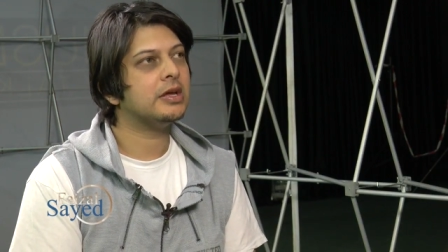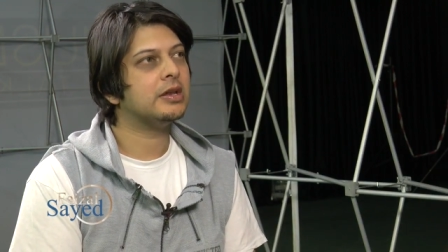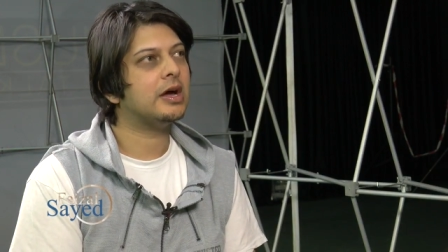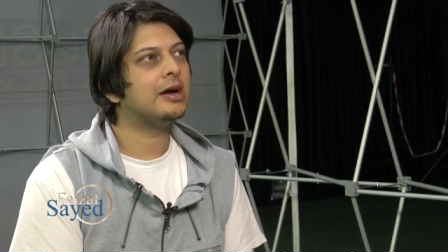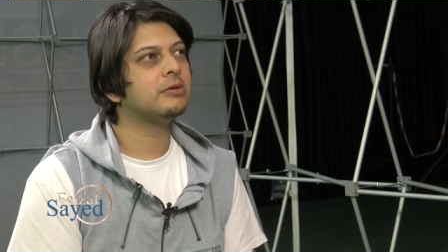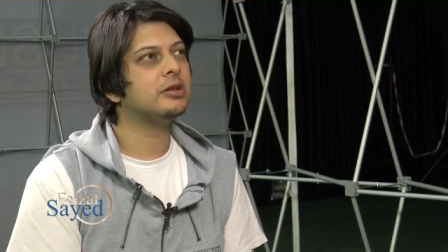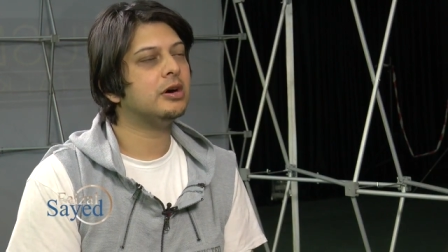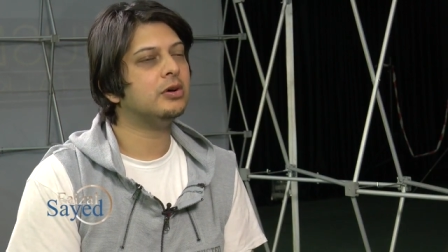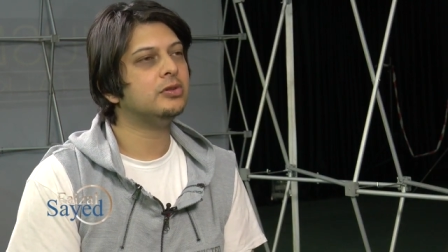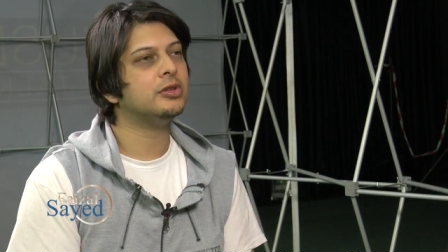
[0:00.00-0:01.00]
And I'm
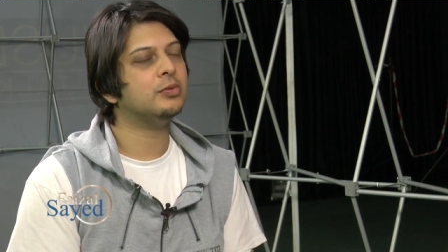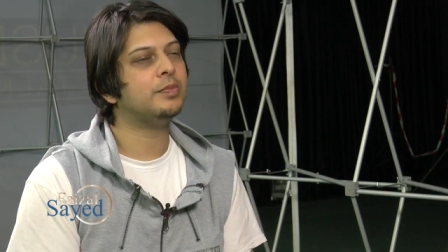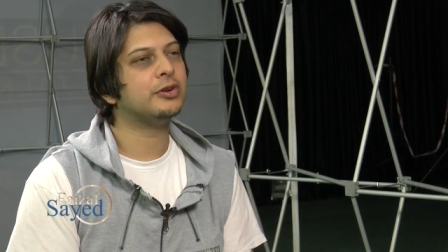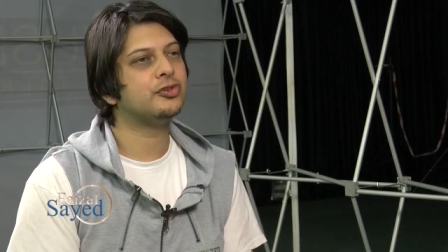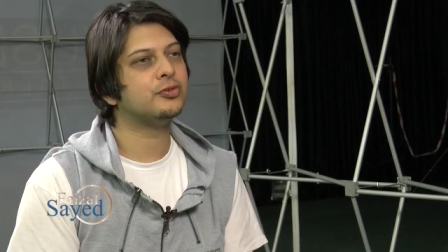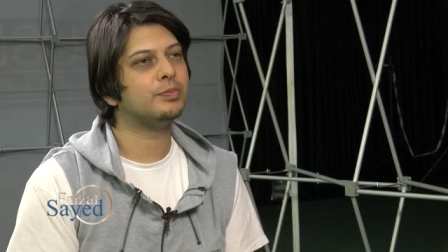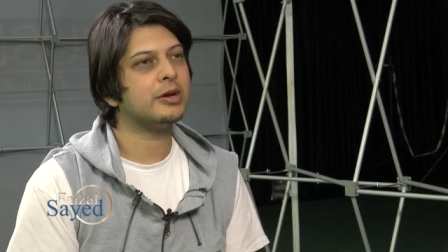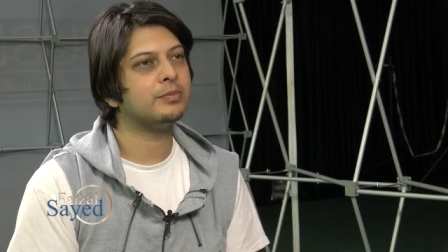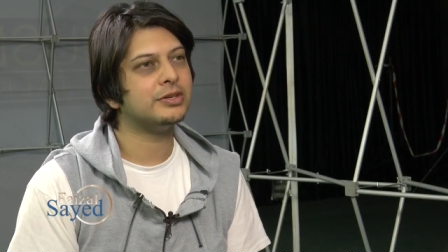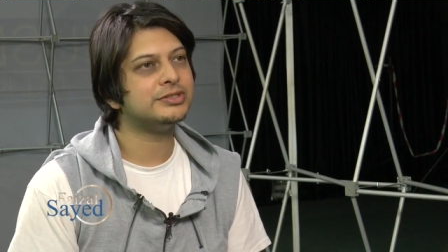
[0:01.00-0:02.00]
going to hold no punches
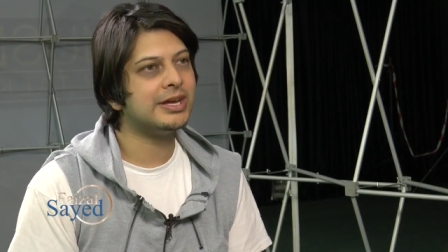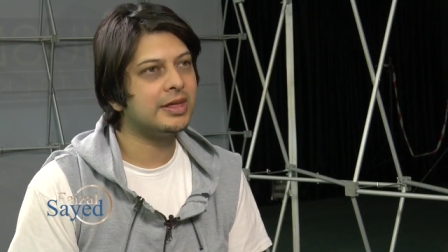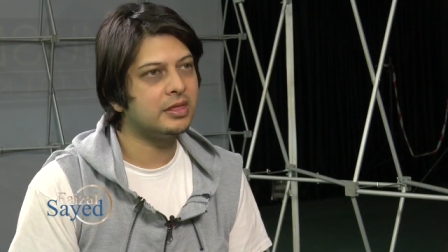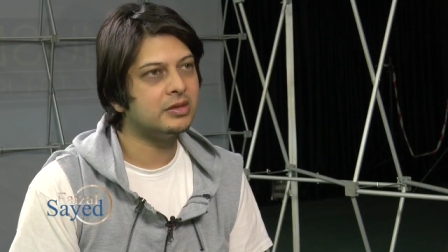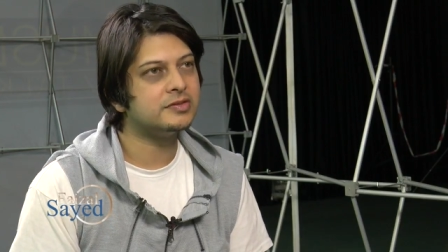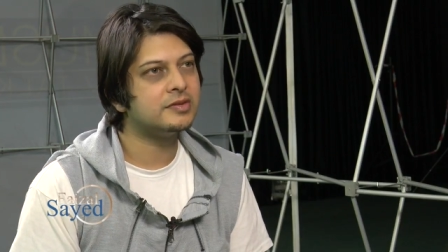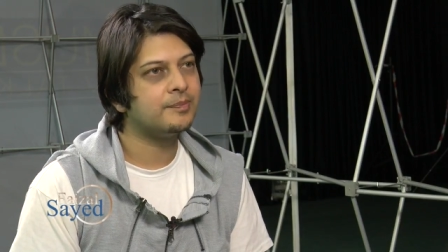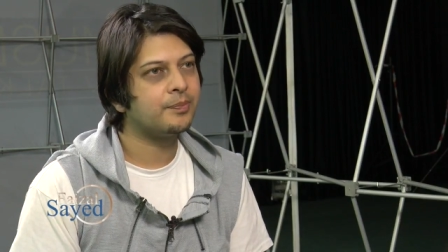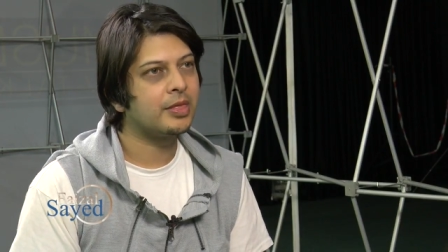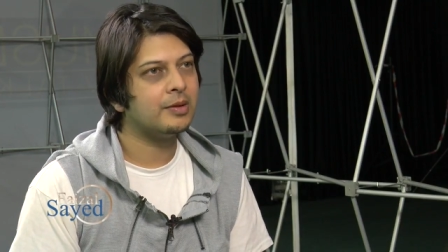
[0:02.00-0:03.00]
back by saying
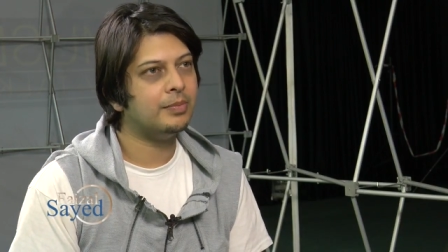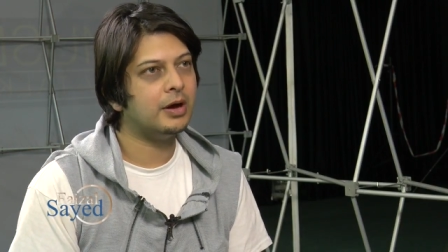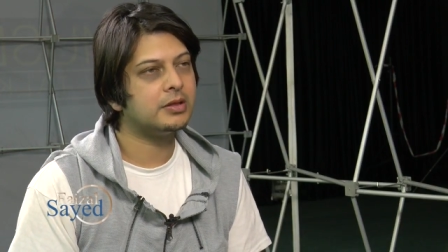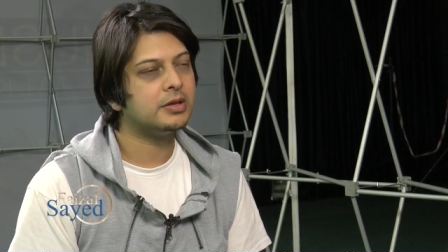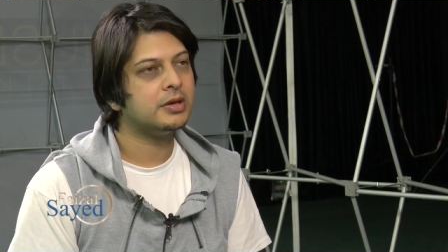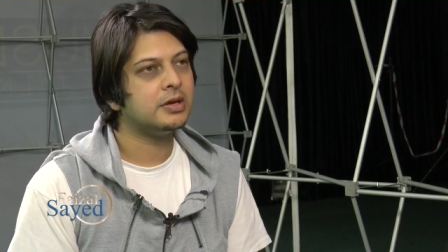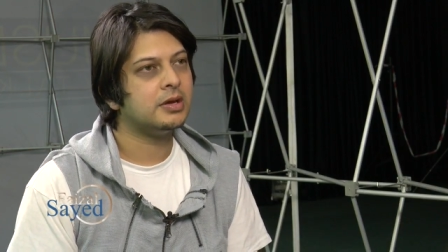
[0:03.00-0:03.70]
this, but